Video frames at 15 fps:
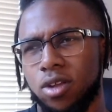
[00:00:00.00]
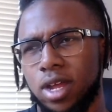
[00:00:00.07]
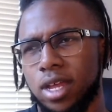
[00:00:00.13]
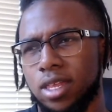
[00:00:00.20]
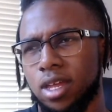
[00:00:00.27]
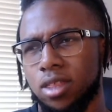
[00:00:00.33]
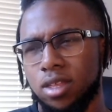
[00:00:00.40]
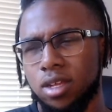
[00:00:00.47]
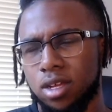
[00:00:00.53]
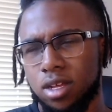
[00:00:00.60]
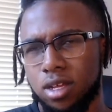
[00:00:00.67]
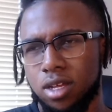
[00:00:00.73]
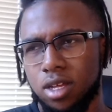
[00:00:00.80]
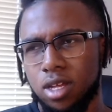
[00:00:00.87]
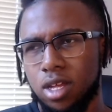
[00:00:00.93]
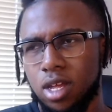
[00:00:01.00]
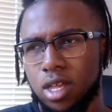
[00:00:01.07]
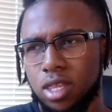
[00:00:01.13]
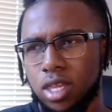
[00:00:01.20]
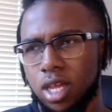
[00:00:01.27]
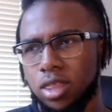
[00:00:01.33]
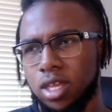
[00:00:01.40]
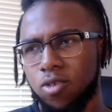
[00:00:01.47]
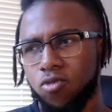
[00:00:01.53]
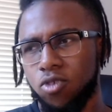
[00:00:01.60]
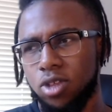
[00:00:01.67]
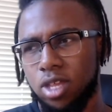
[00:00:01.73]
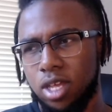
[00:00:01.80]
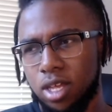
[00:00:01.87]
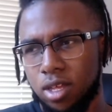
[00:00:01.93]
Like nothing, nothing
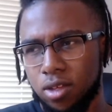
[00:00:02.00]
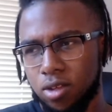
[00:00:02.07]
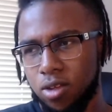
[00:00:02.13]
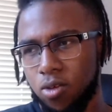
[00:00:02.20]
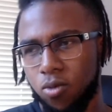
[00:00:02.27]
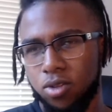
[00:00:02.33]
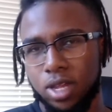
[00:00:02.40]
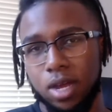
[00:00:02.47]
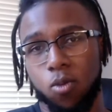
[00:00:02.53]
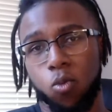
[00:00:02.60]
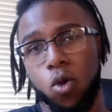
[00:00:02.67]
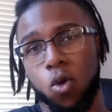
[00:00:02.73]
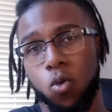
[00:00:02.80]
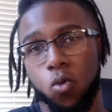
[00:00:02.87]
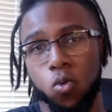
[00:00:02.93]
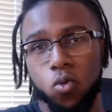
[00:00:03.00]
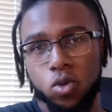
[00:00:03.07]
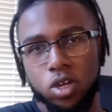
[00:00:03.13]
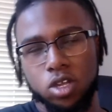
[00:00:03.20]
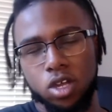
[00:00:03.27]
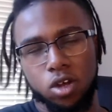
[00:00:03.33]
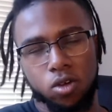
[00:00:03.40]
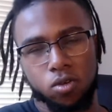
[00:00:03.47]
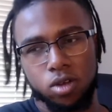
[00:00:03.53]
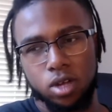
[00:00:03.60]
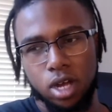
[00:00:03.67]
really was like whoa, you know.